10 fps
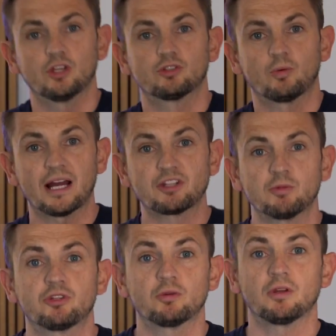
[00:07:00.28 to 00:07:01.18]
So why did
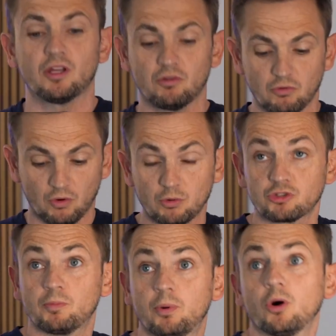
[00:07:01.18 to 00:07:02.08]
we do it? What was
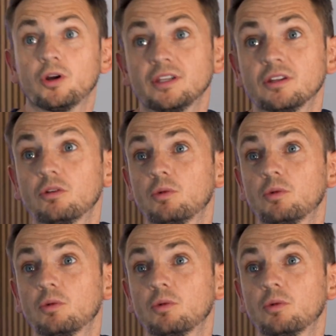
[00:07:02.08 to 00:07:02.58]
the point?